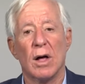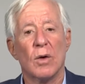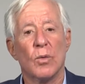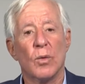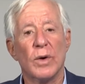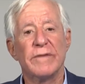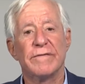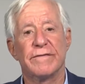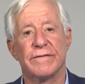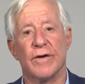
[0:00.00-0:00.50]

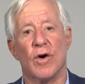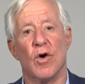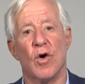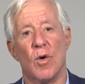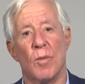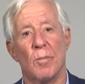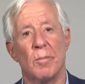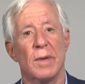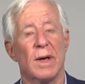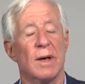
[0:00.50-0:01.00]
we
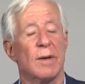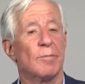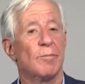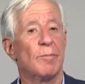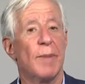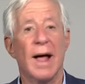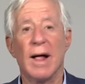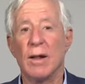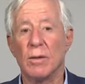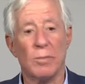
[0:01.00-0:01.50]
form
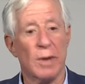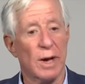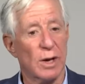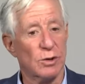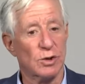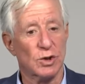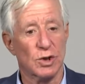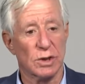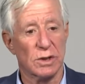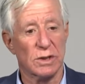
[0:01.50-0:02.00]
bowel
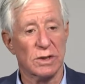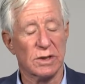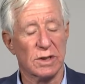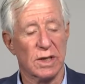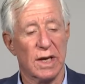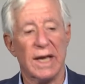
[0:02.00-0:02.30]
motions.